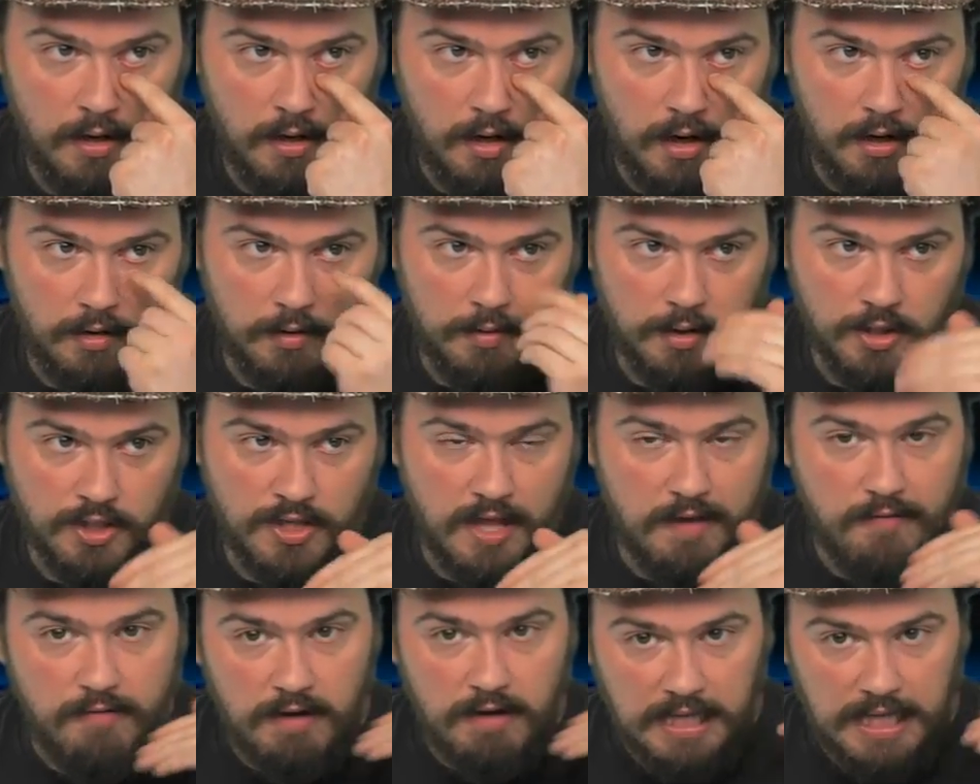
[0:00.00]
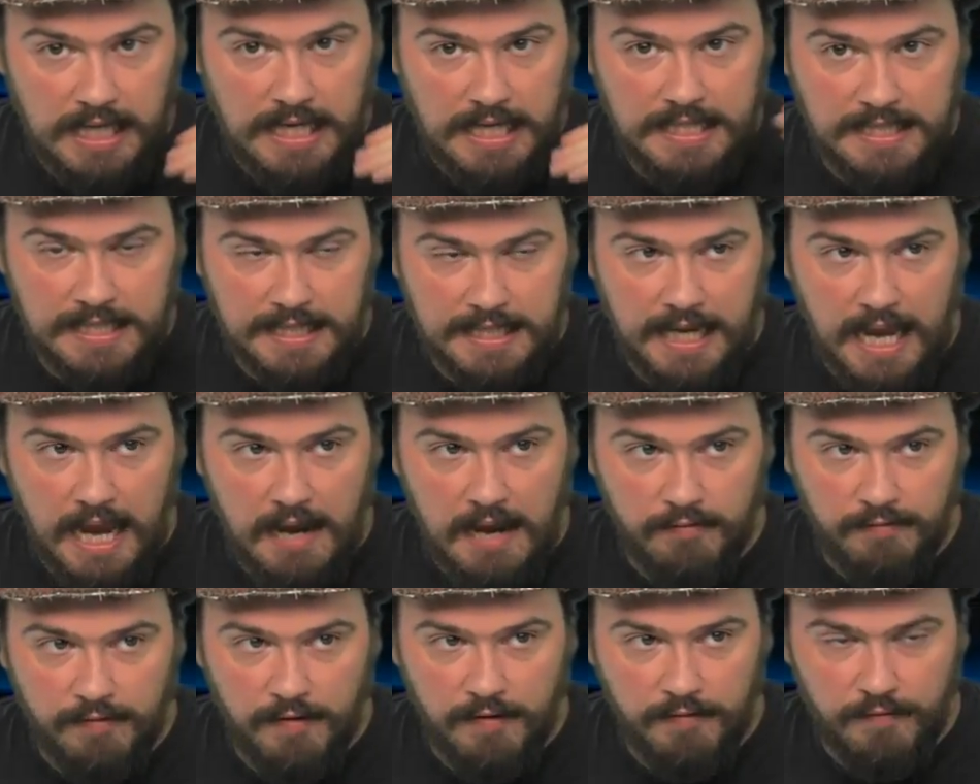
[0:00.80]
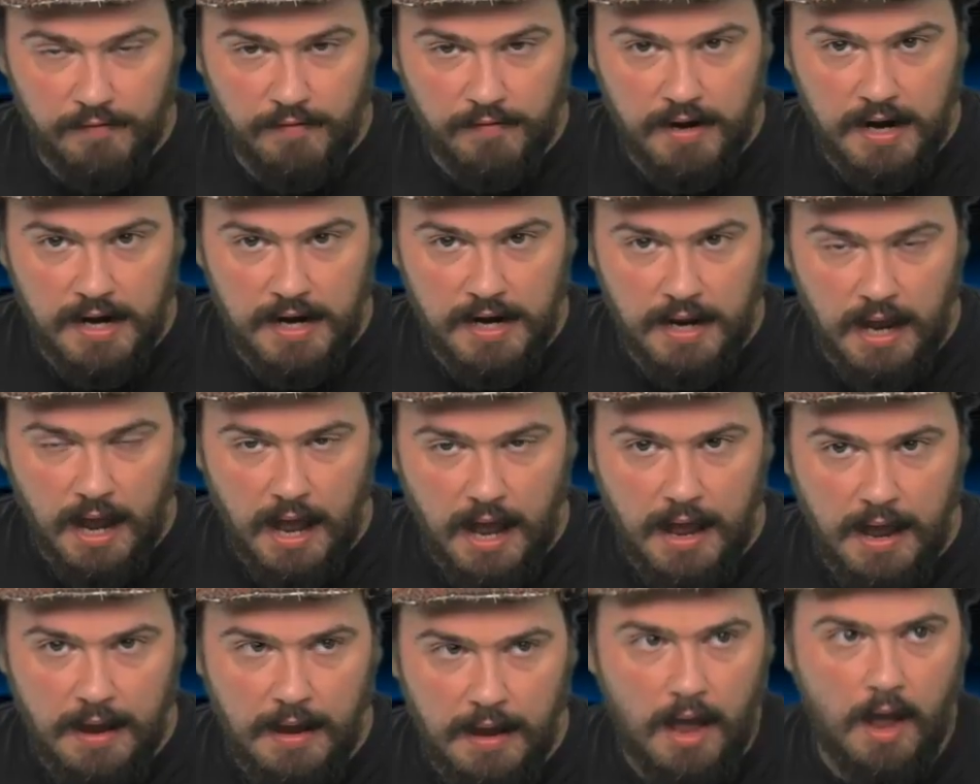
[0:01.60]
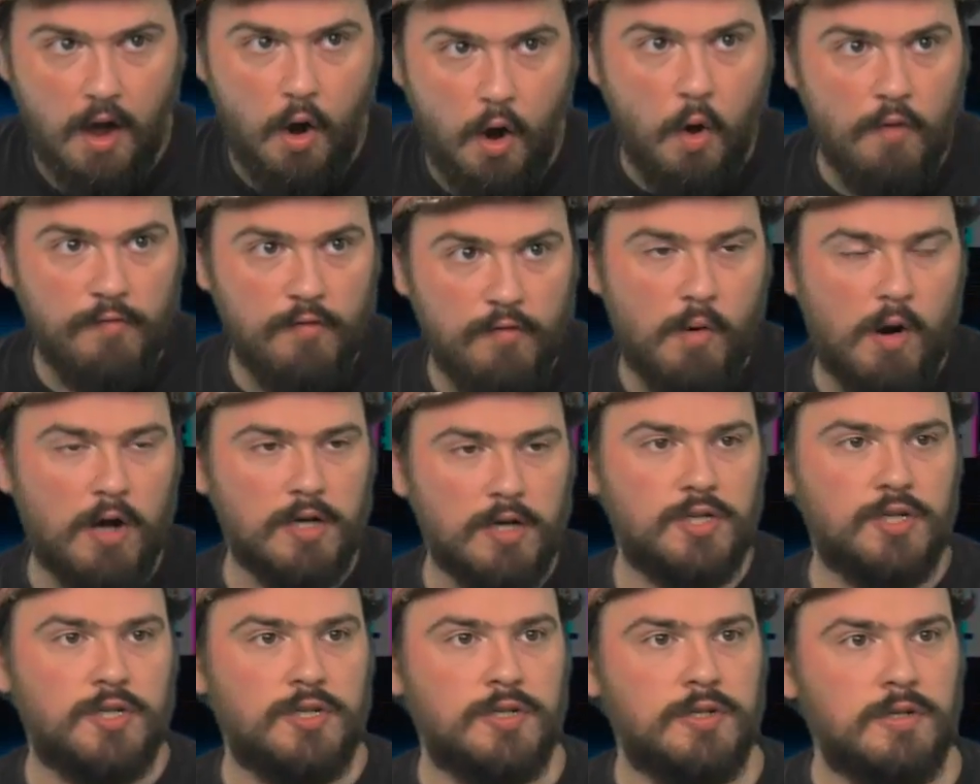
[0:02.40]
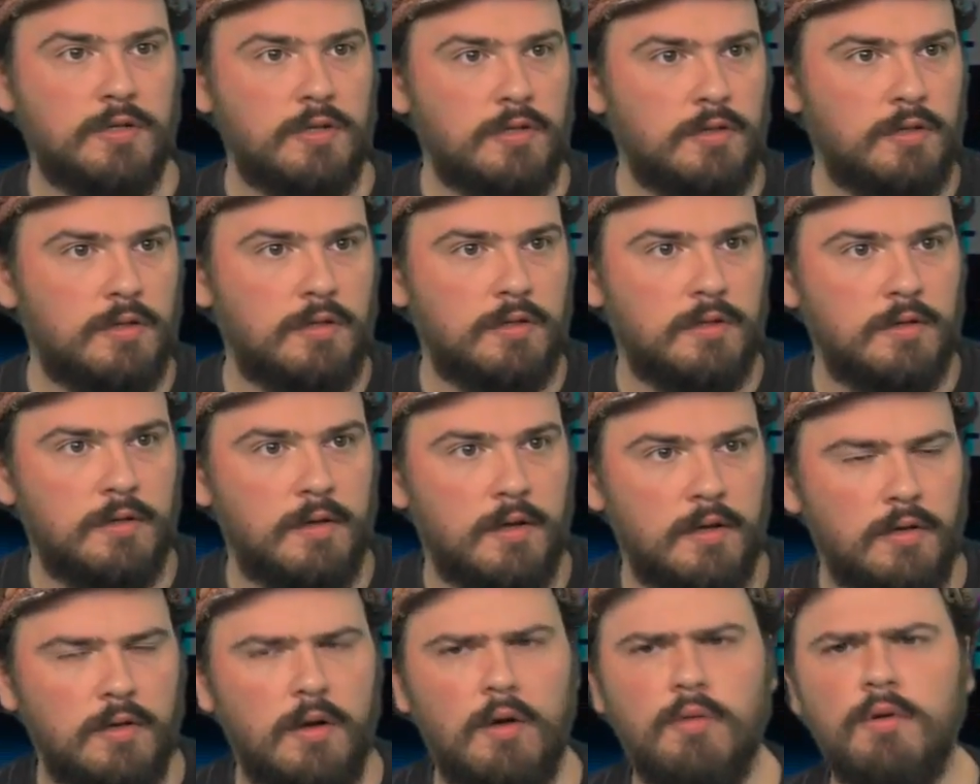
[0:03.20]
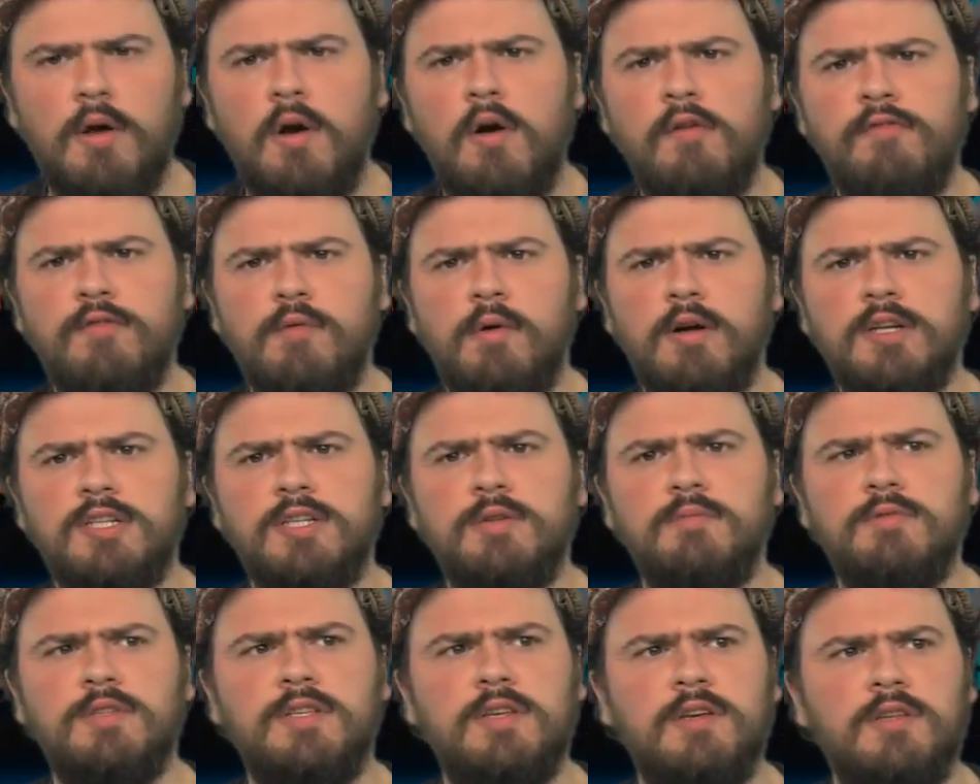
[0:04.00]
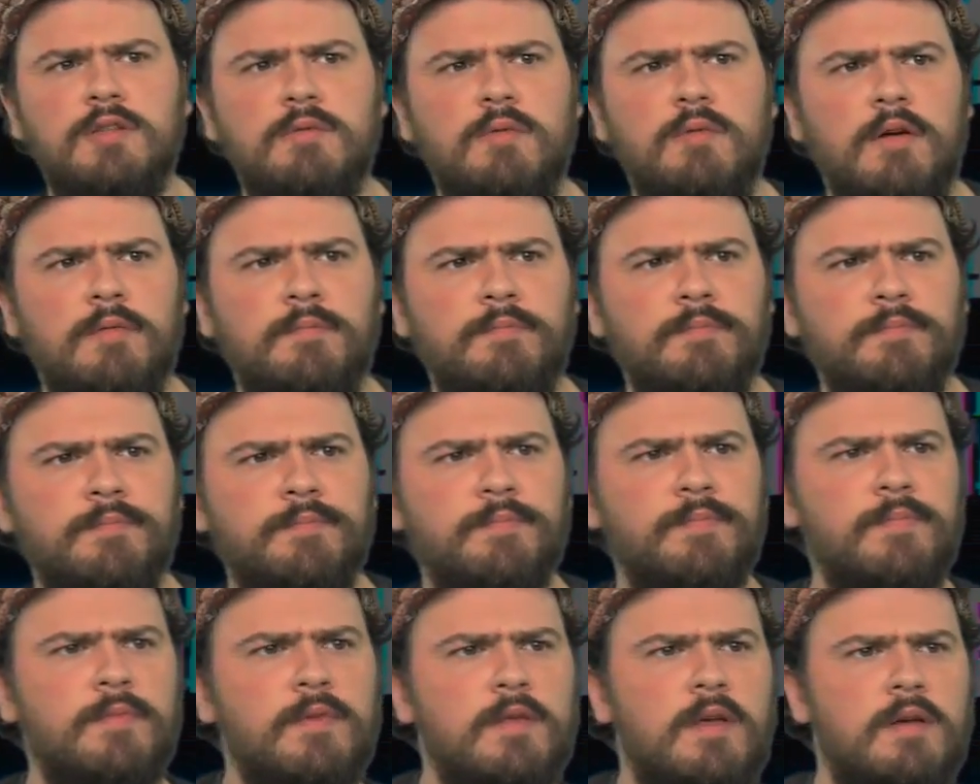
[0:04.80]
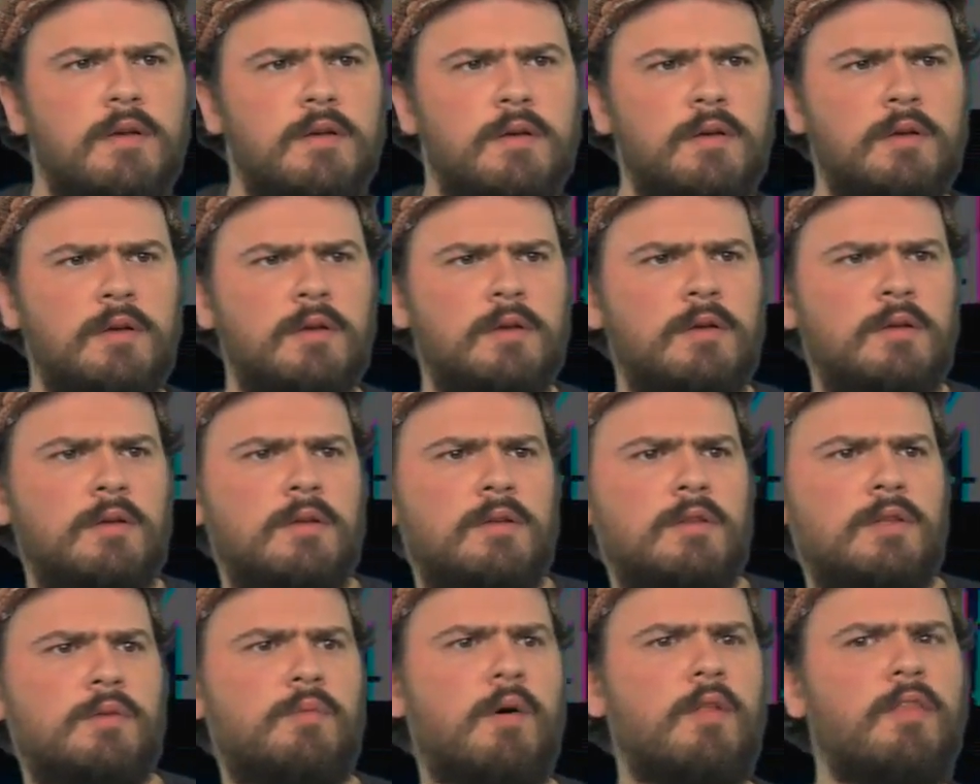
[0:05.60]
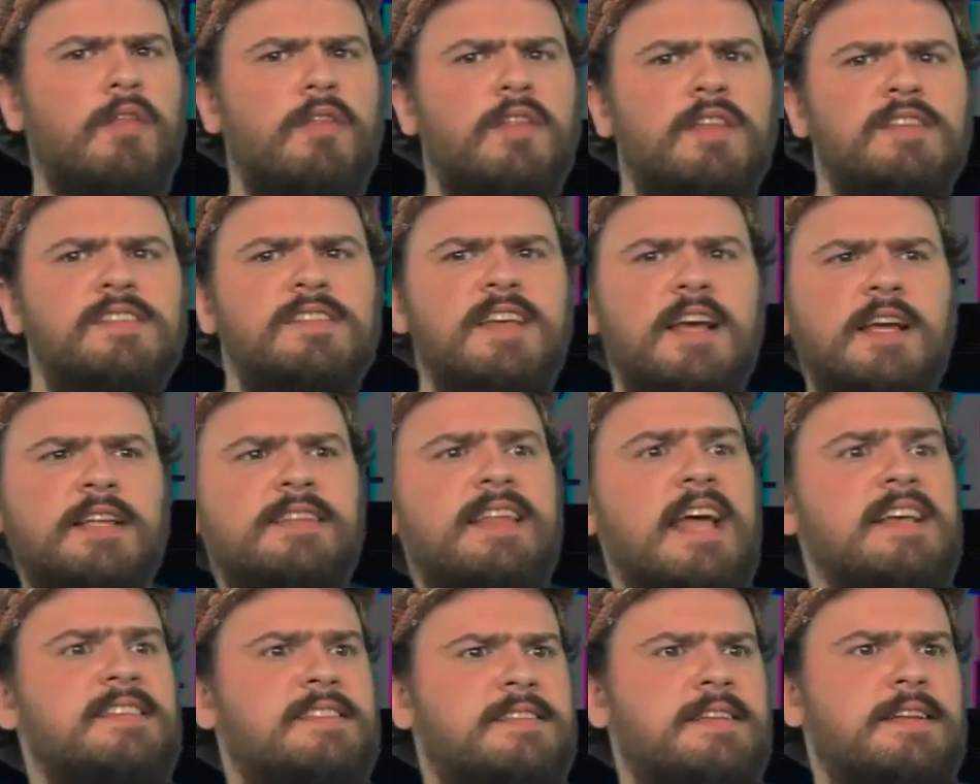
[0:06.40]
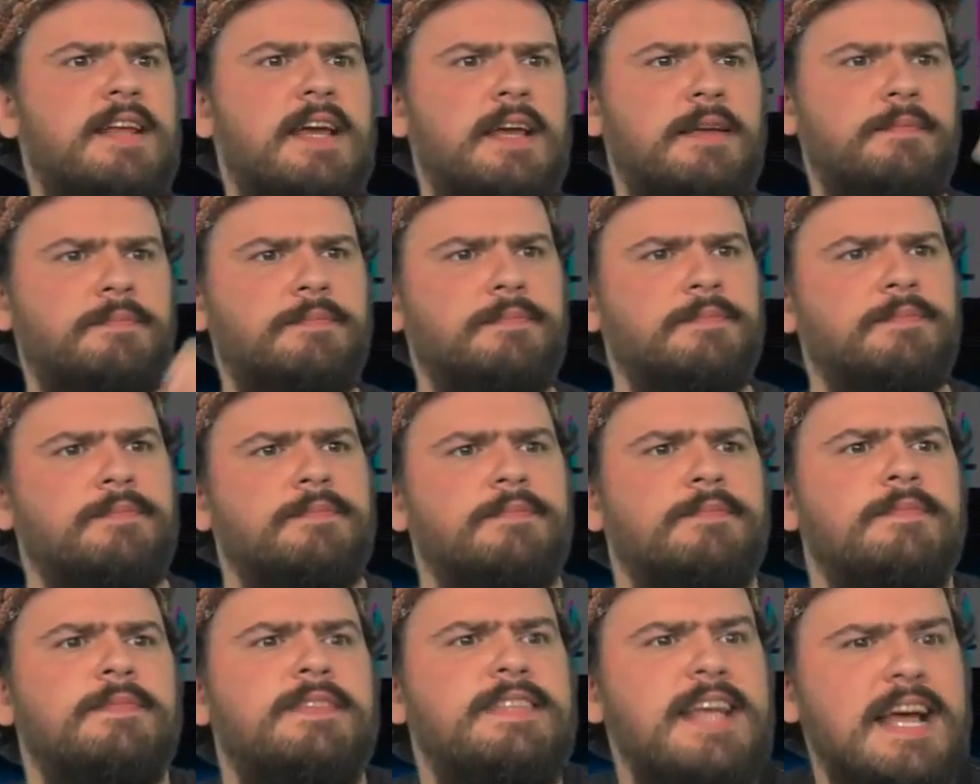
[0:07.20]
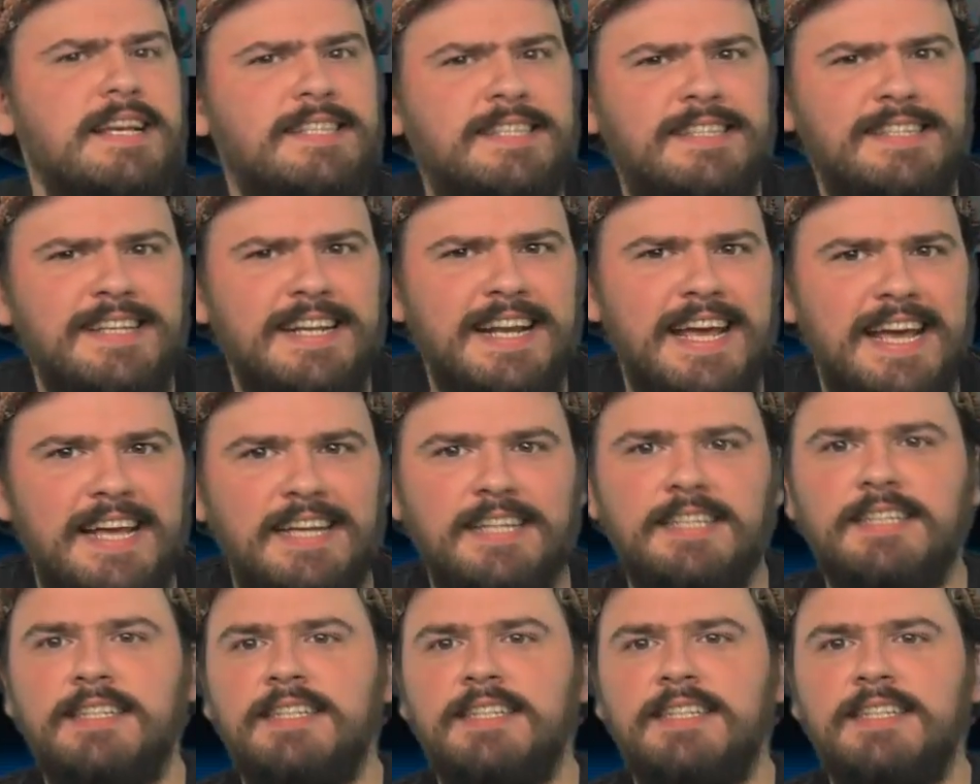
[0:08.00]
Because they released a game for free. Overwatch. No, not Overwatch. It was the other one. The one that the Destiny. Destiny!